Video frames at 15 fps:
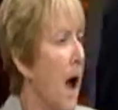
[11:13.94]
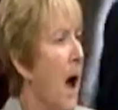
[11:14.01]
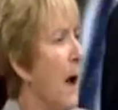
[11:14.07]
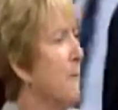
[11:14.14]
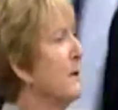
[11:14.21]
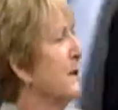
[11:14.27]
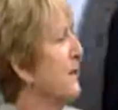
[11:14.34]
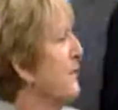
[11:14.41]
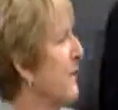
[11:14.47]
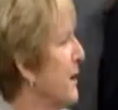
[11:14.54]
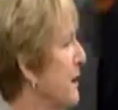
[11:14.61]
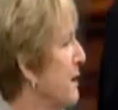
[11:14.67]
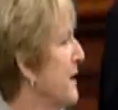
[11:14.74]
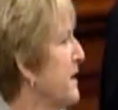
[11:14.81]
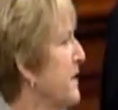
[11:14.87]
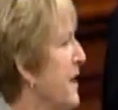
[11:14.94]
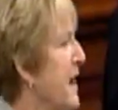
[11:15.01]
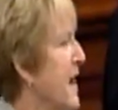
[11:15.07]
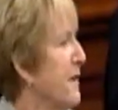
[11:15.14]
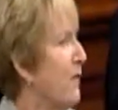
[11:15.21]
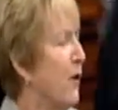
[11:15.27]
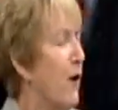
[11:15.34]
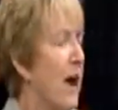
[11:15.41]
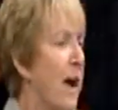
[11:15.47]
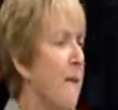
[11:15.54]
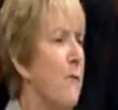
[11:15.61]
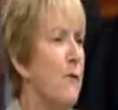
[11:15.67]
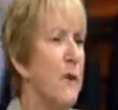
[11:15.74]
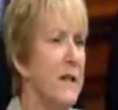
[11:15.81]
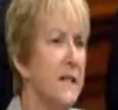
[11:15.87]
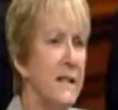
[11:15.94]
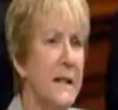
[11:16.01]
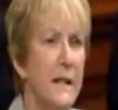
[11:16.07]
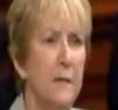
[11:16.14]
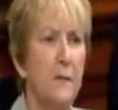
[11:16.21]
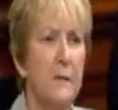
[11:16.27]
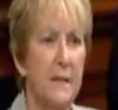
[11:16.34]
I was very thankful every single